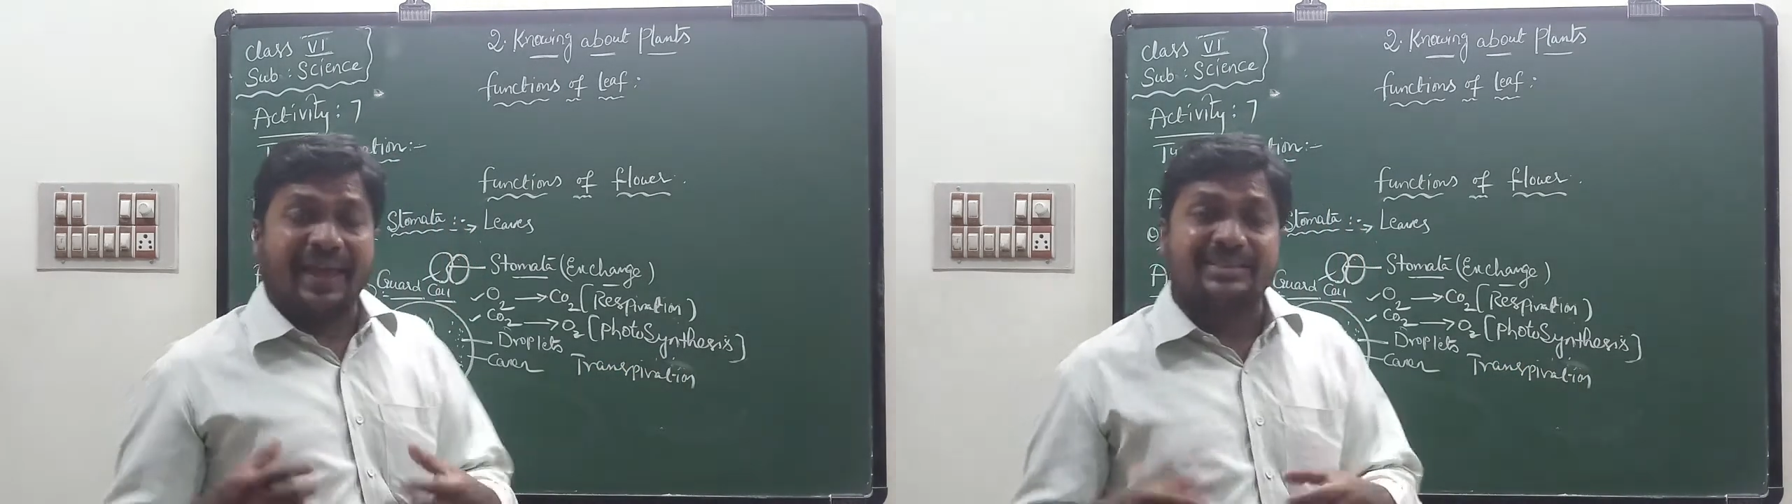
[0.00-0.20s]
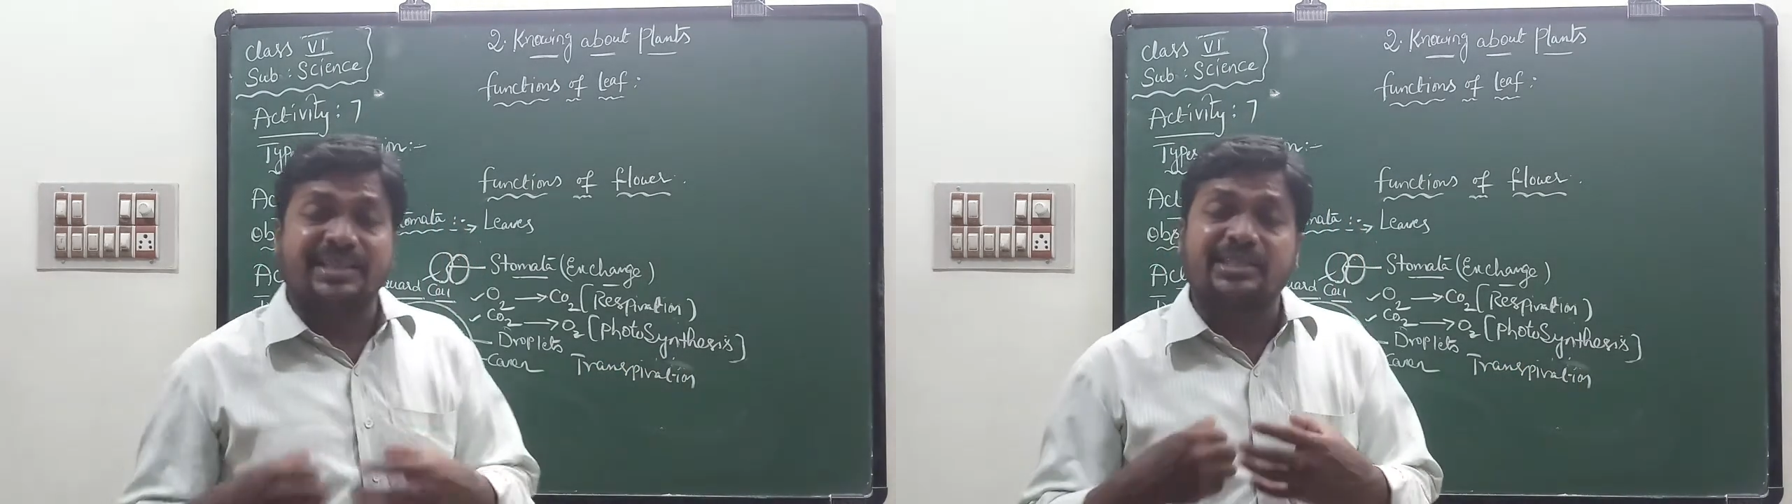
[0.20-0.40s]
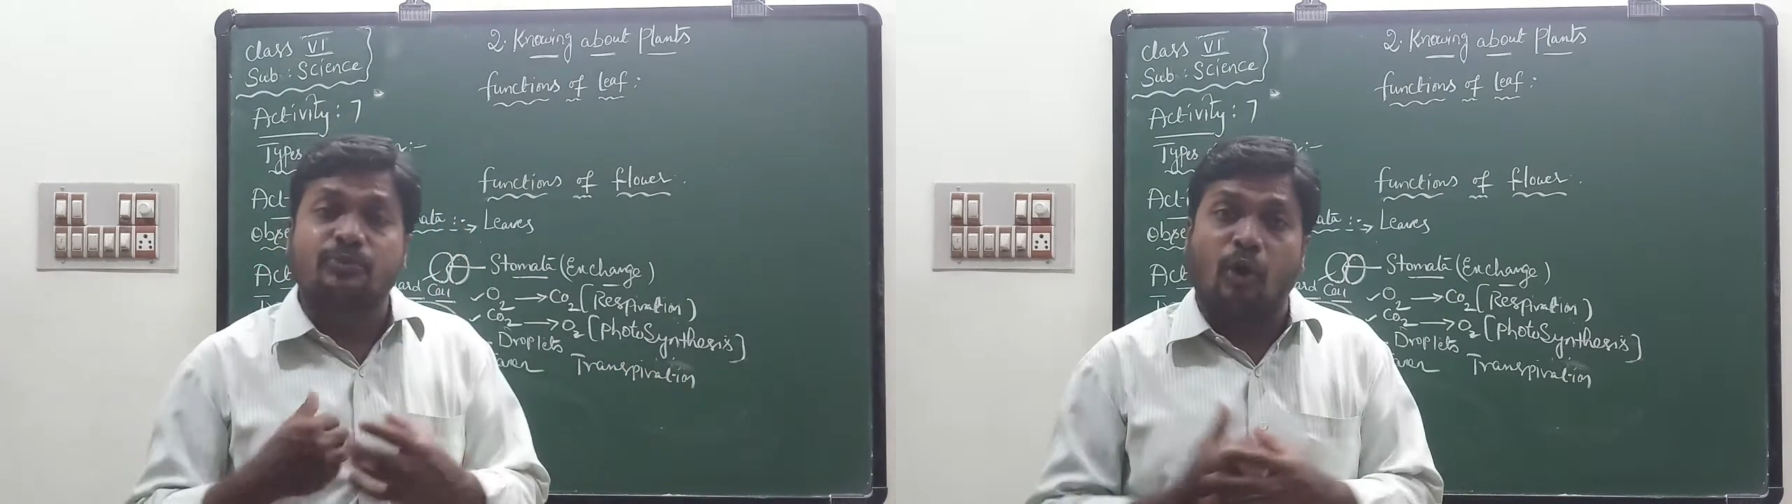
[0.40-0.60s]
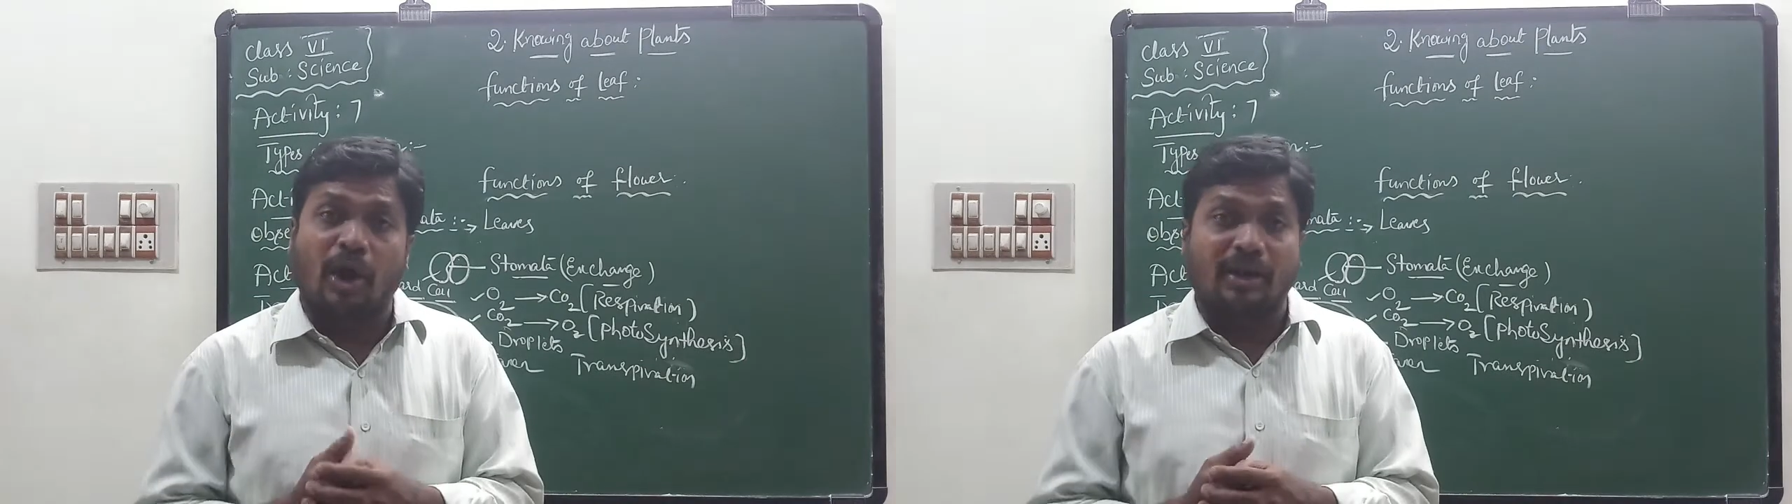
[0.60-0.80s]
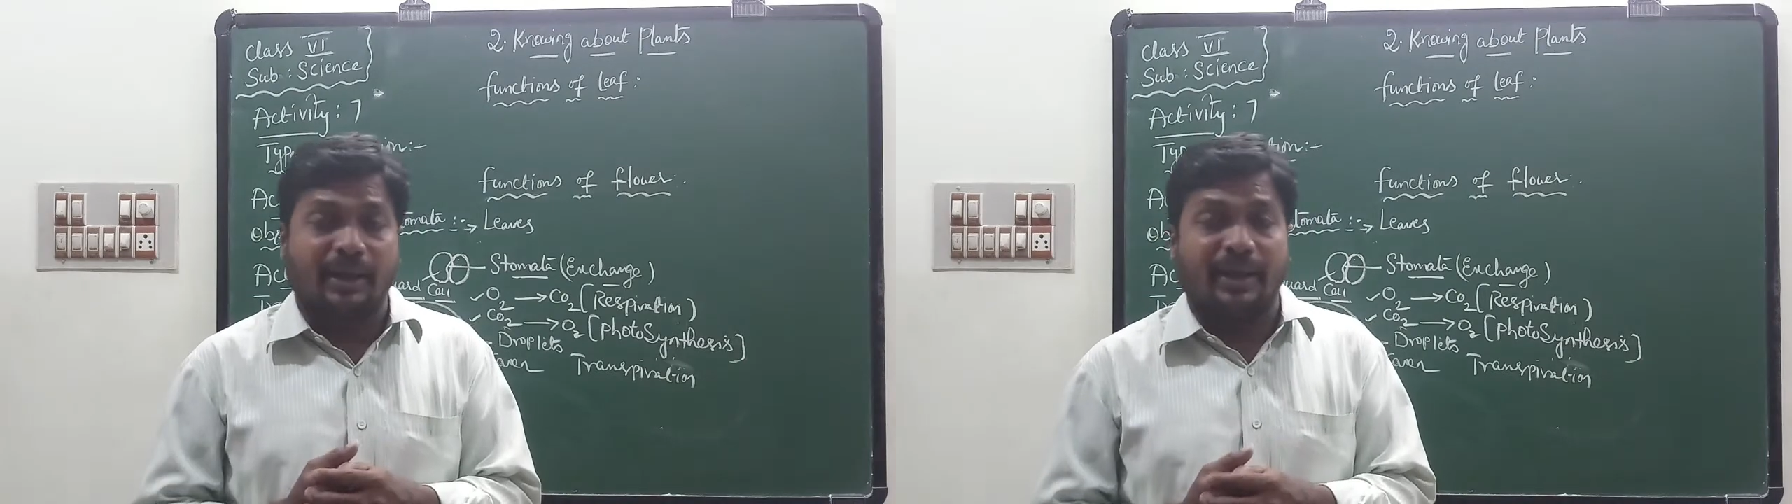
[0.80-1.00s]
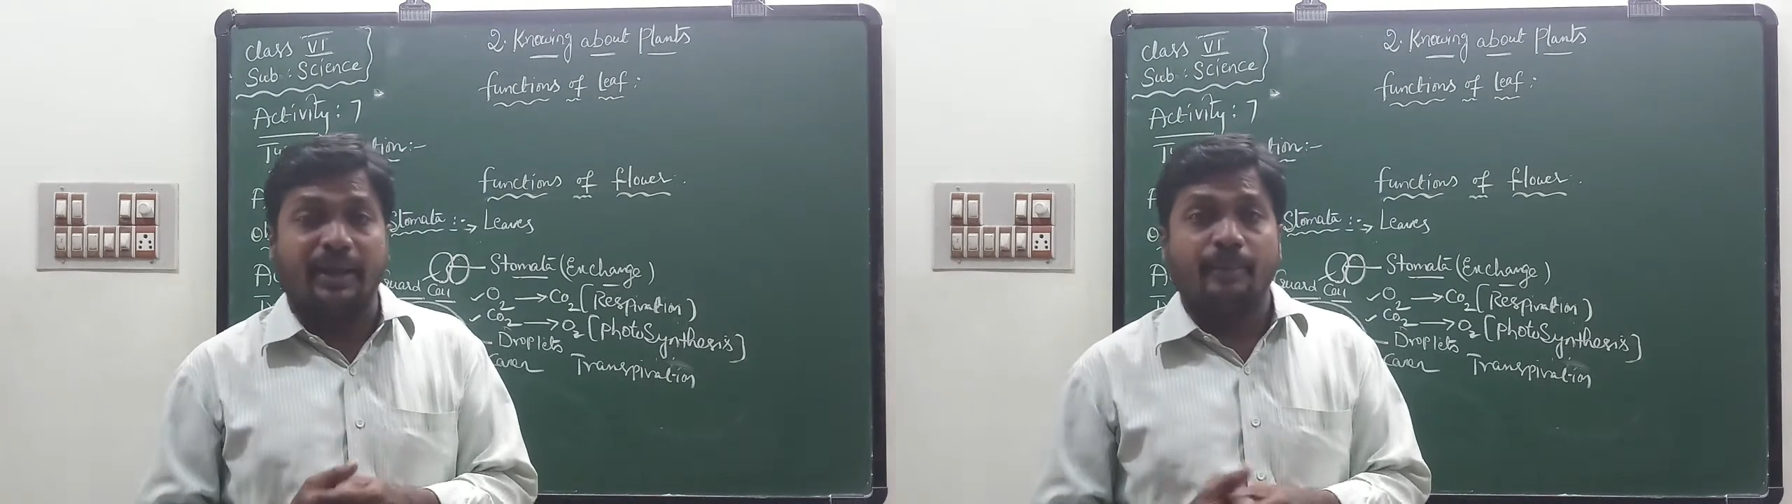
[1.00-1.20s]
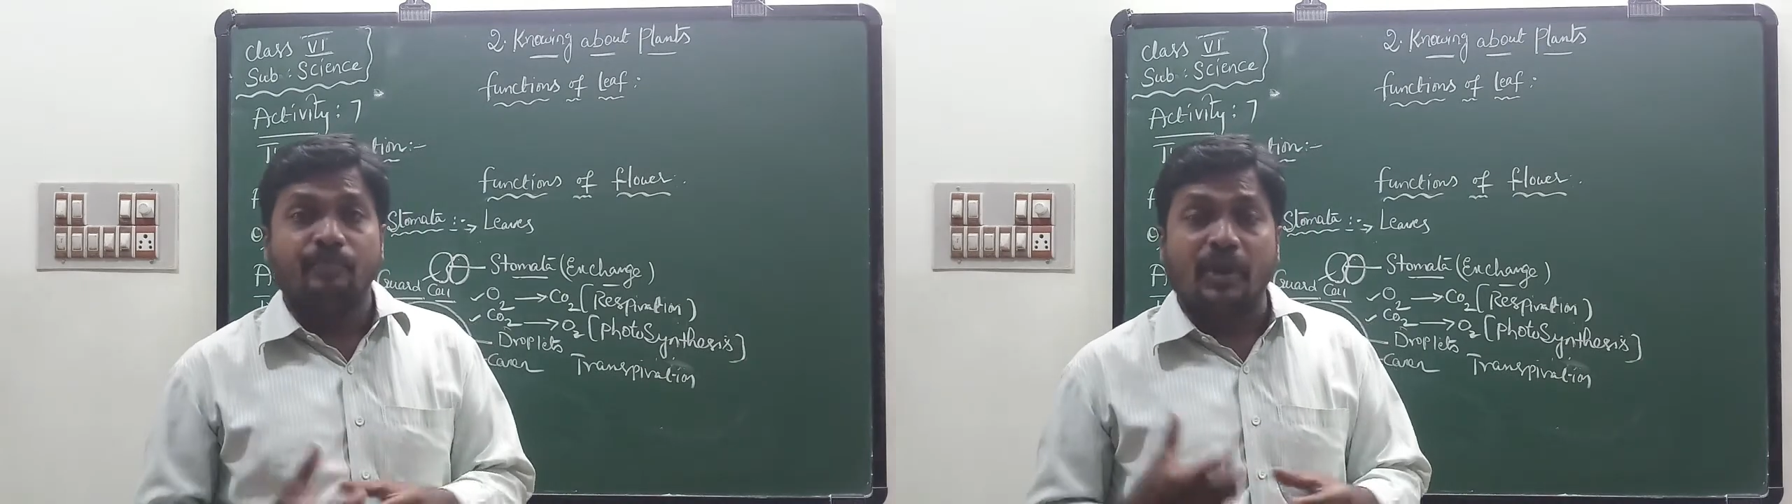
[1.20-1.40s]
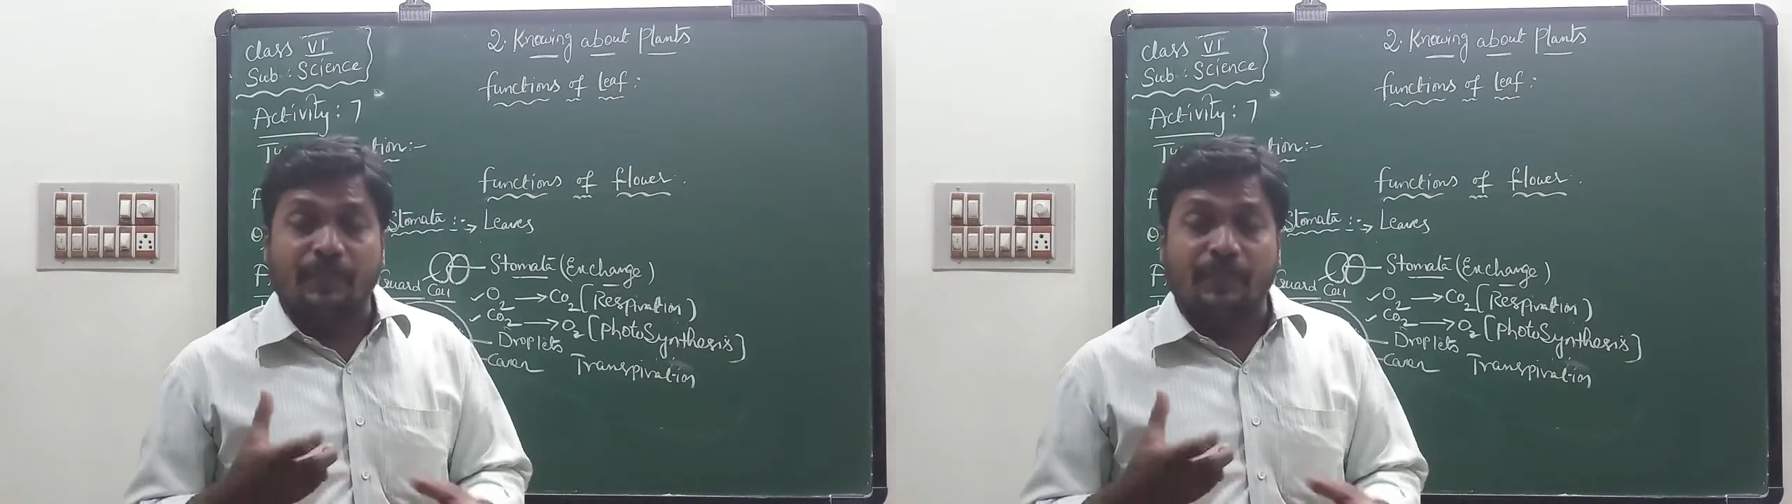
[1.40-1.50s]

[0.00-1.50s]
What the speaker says: excess water